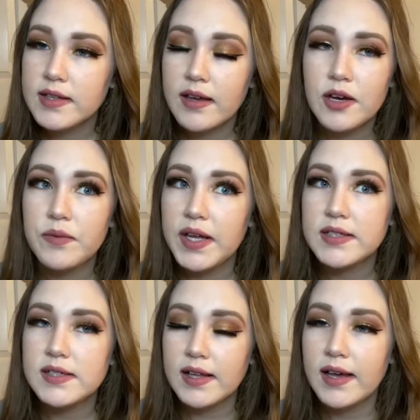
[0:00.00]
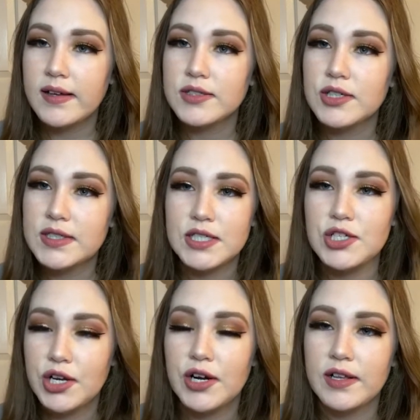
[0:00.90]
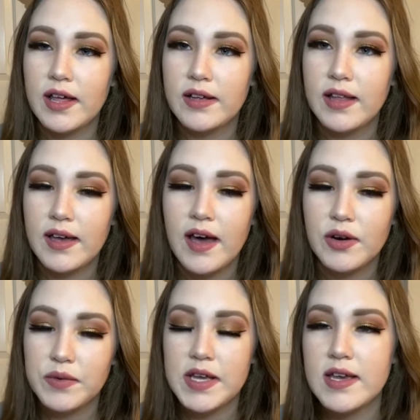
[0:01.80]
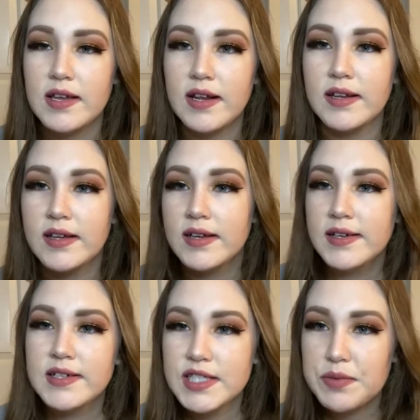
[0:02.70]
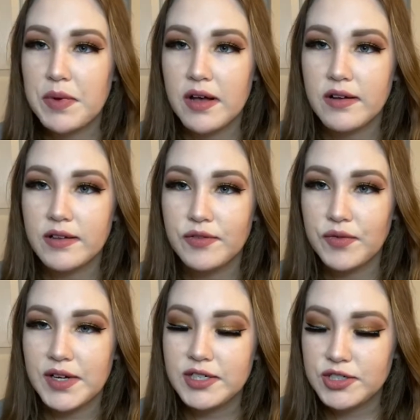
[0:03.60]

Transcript: I can't wait to like start teaching her like how to read and spell on the fridge.